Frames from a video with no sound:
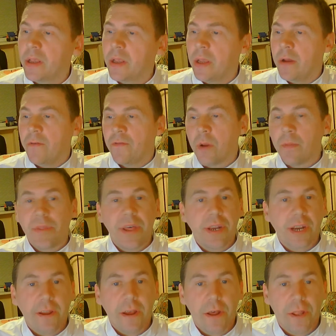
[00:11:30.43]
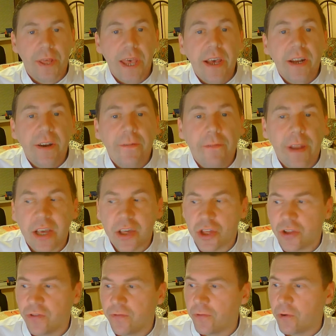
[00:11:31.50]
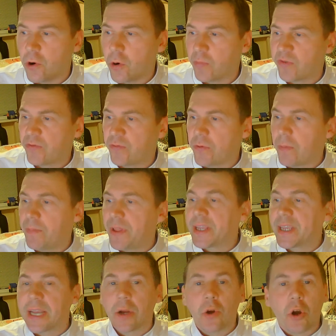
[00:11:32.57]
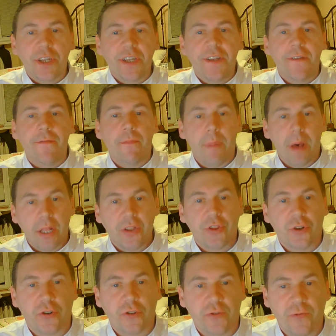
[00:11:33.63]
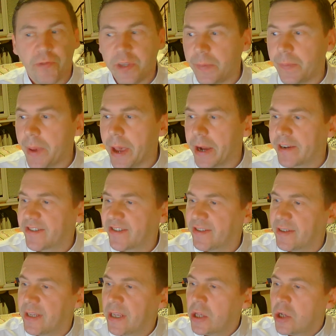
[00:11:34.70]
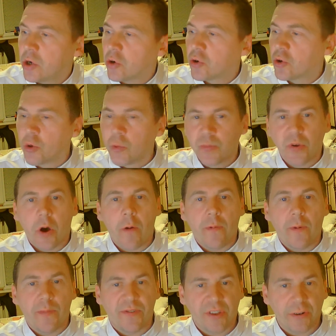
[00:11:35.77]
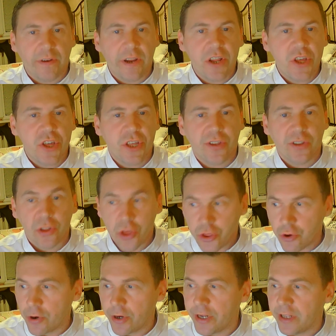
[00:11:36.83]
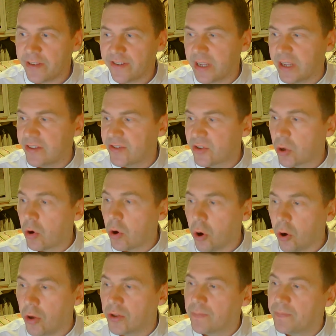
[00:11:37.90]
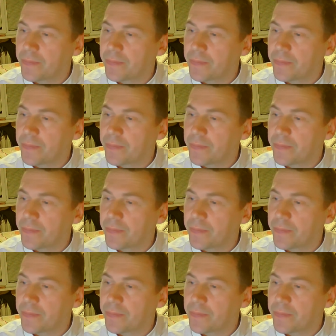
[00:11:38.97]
from their reflection forms, from the cognitive mentors' feedbacks, group of observation journals, and so on.